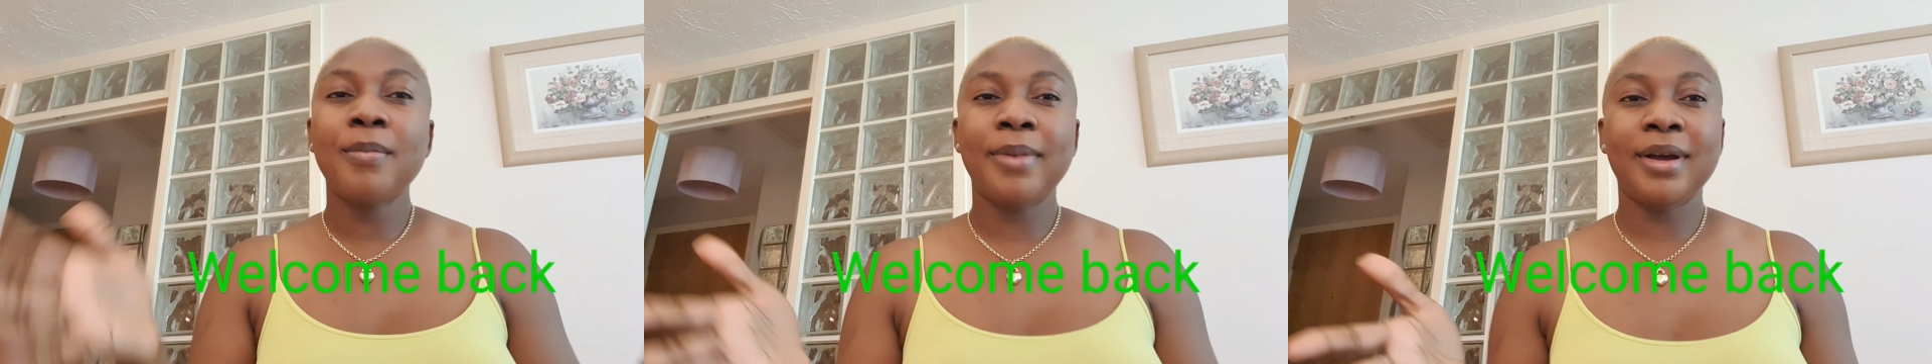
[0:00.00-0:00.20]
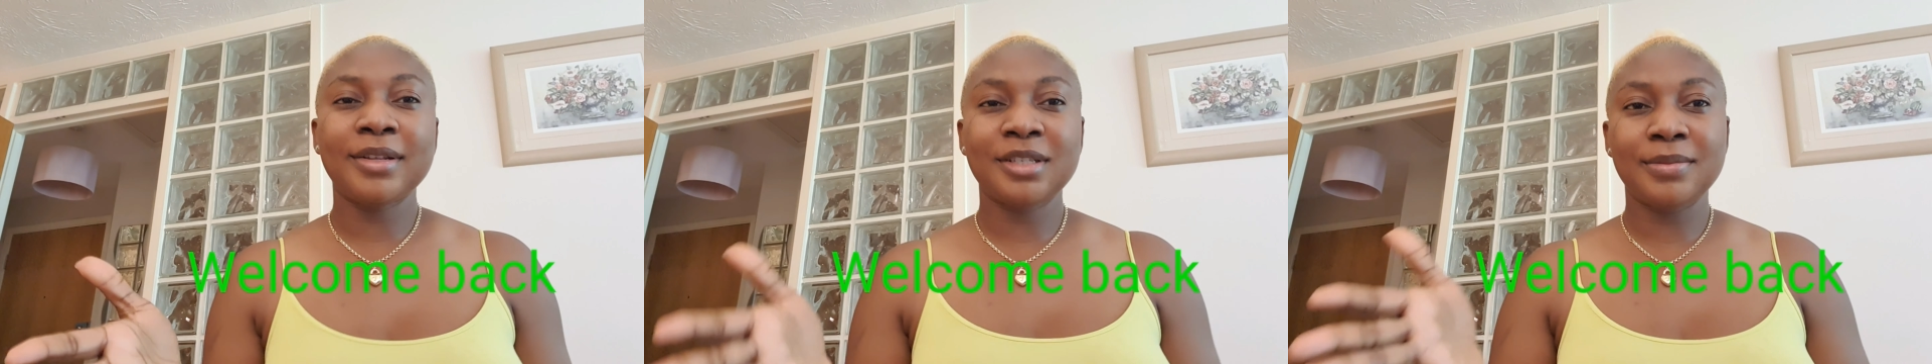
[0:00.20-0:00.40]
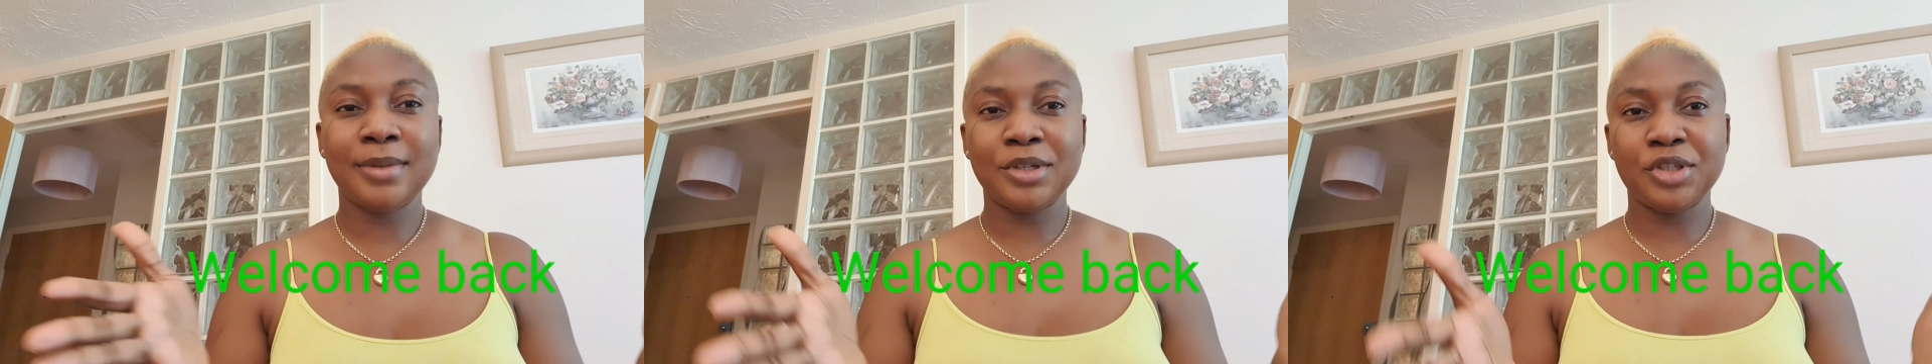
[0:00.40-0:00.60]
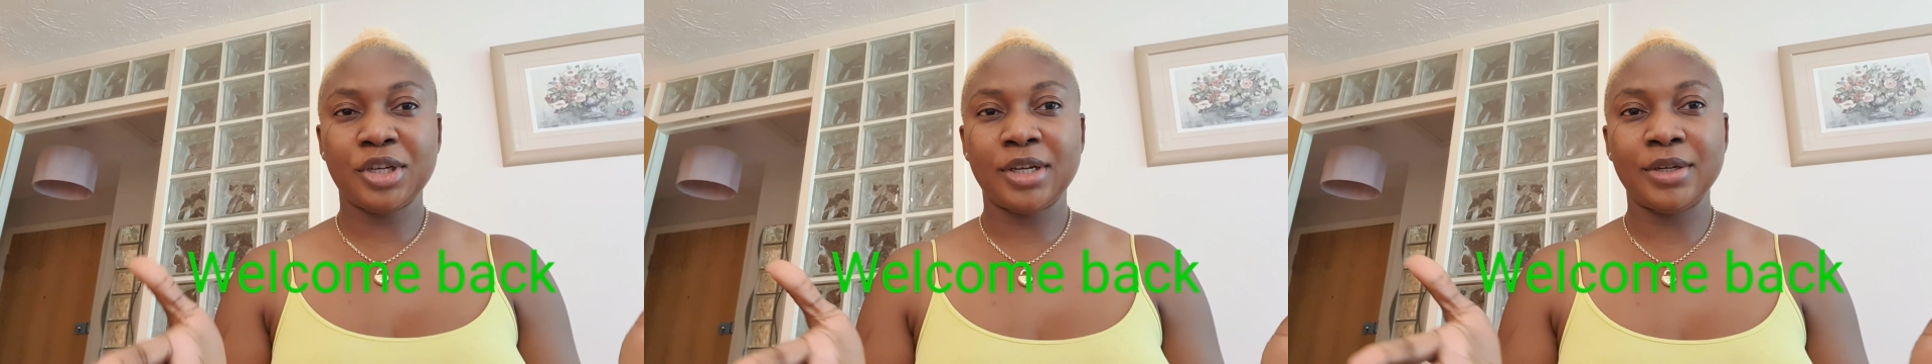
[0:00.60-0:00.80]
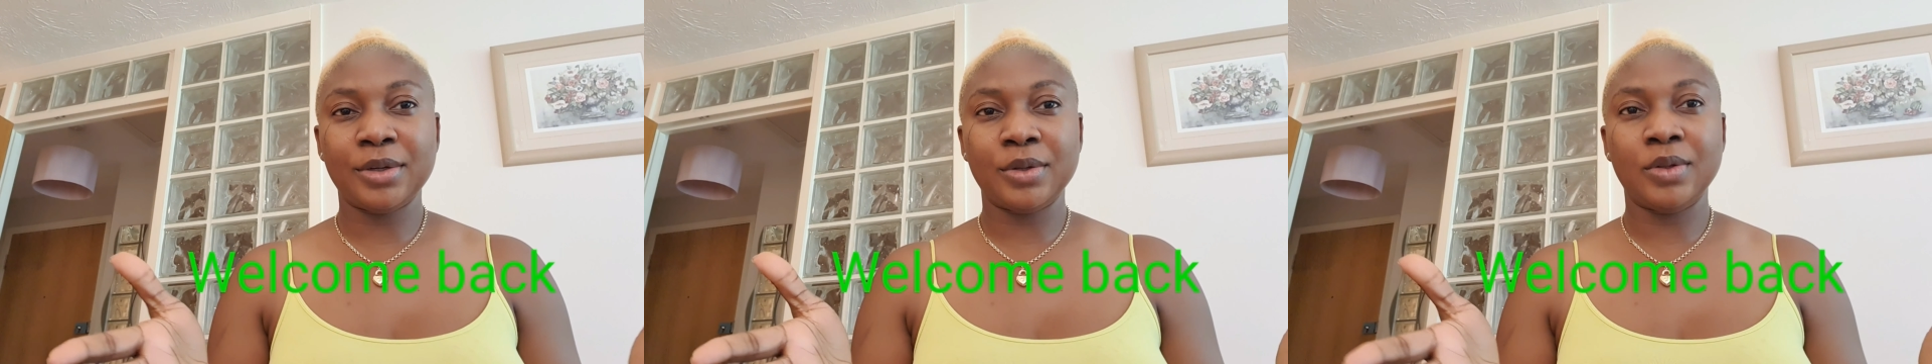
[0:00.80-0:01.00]
back to my
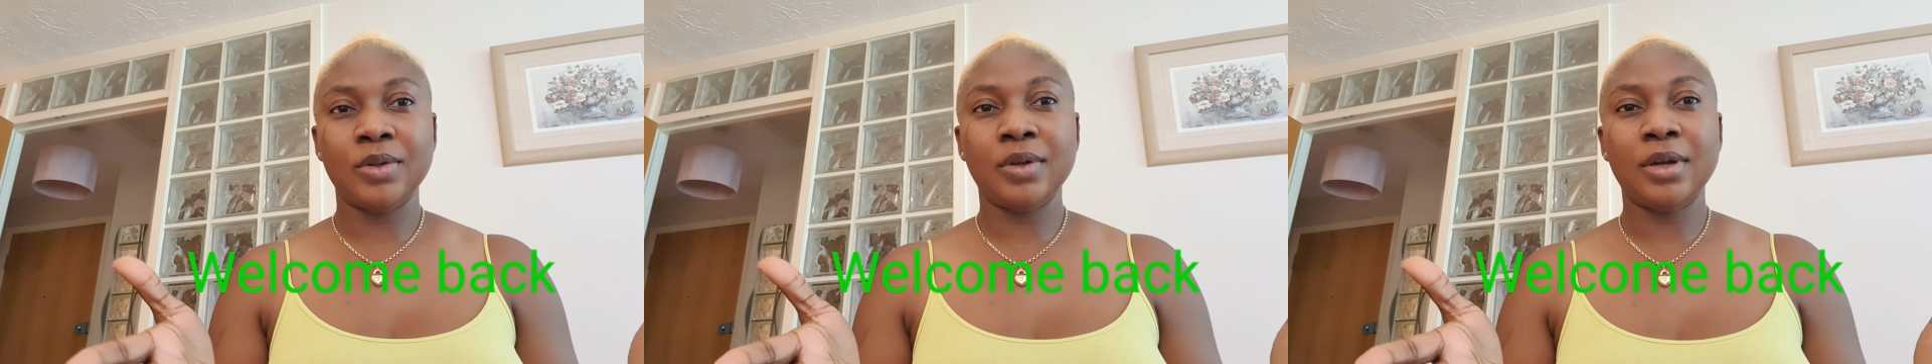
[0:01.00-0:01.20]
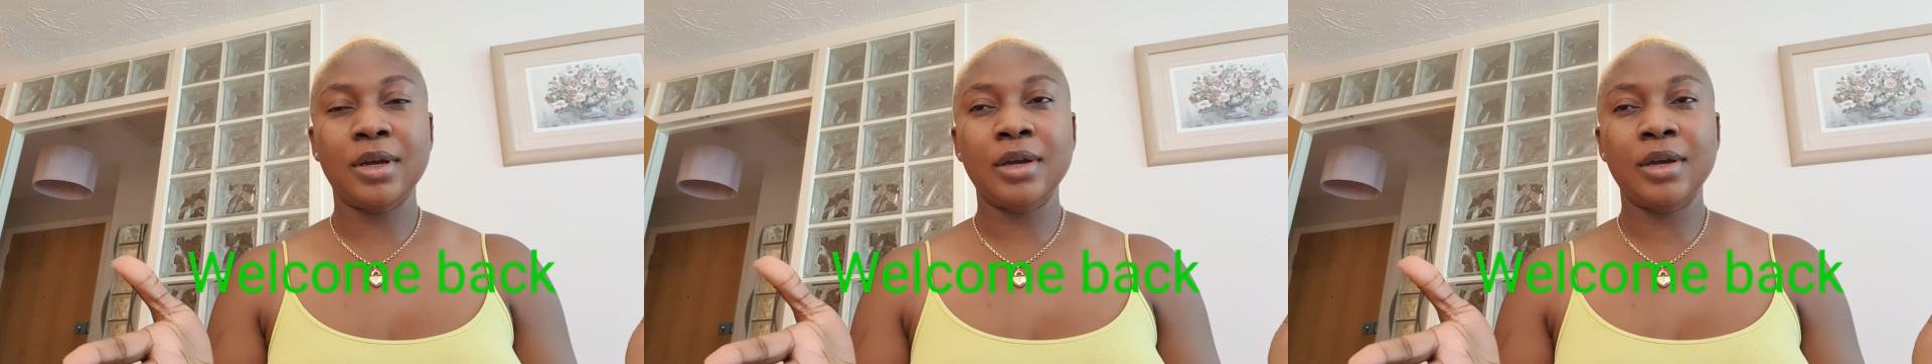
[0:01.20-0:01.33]
channel.